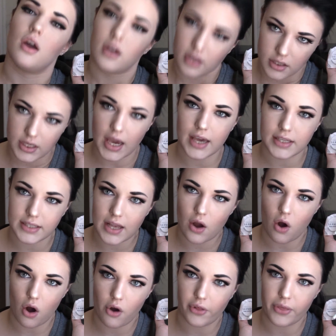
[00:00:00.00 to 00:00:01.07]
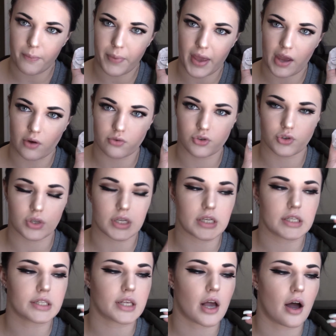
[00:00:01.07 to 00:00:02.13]
test out all the
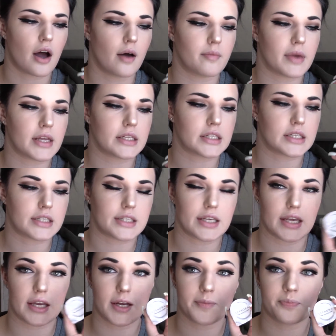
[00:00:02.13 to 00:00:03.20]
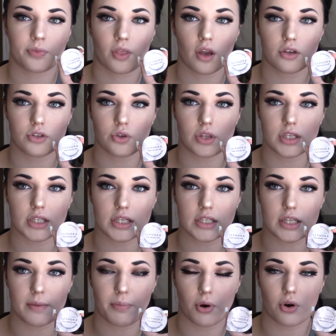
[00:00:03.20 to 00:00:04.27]
boundaries and see. So this is
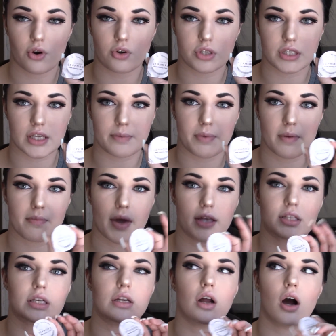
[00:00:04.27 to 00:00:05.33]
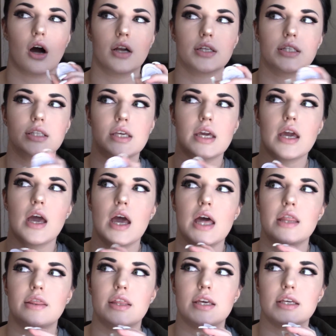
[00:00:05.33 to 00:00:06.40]
the Pearl Sleeping Mask, and honestly,
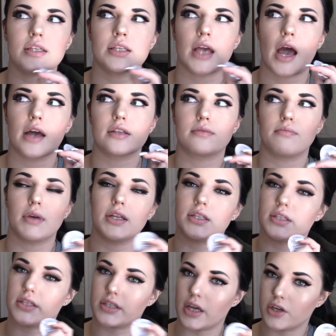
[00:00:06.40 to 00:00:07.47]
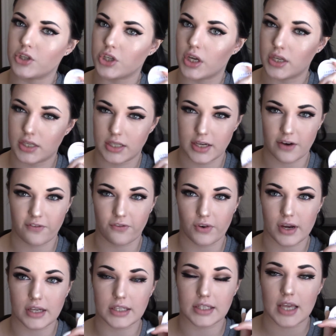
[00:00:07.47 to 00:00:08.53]
this has made such a
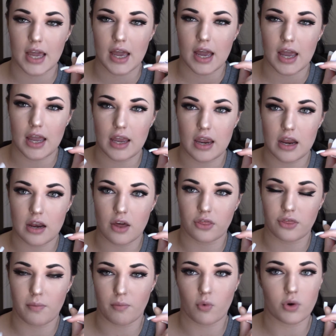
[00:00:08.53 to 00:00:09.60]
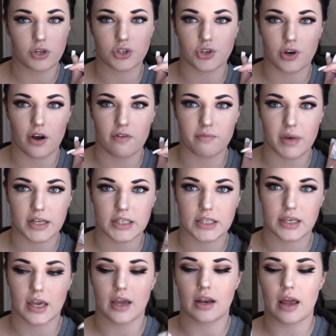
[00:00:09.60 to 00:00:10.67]
difference in the moisture of my
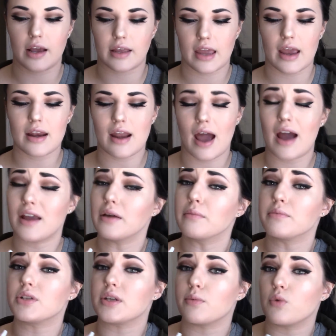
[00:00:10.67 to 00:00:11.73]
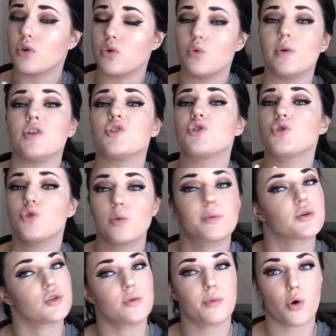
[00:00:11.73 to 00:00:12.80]
skin. Again, I am someone who is
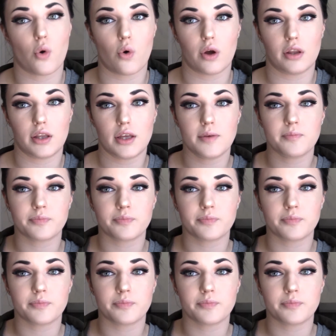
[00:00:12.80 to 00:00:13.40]
super oily,